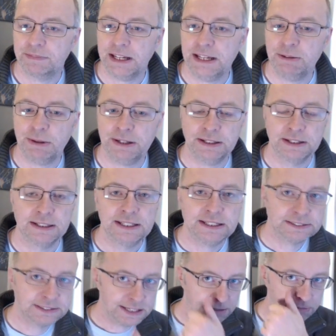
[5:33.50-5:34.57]
Anyway,
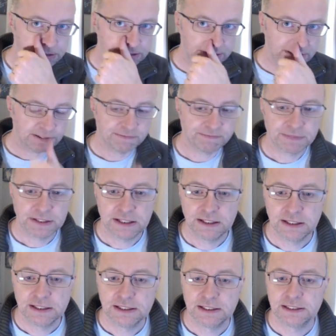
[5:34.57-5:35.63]
let's see how we do.
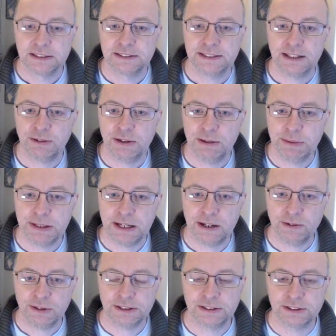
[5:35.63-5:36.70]
So here we
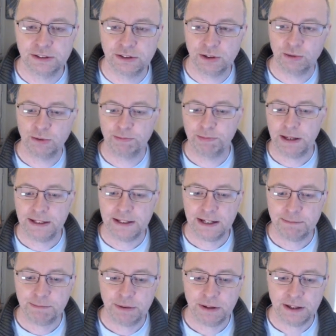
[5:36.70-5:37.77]
go. It's a duel played
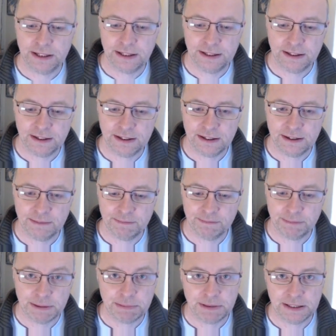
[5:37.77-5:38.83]
out by
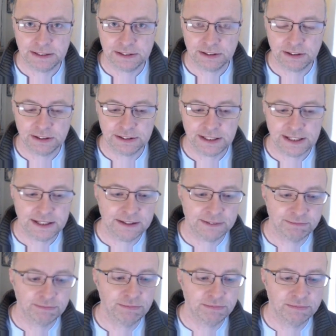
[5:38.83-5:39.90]
playing solitaire
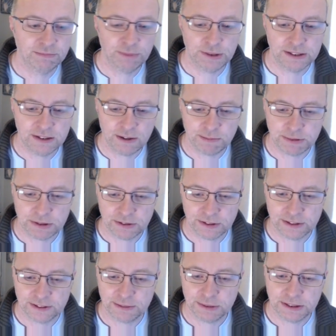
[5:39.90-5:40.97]
with knobs on,
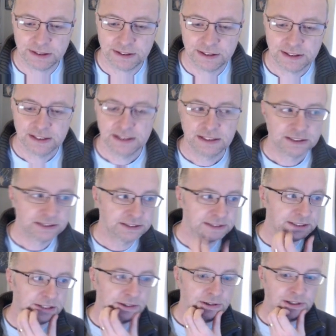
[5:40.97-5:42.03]
as it were.
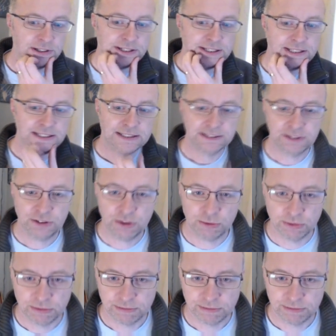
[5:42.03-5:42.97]
So, okay, duel.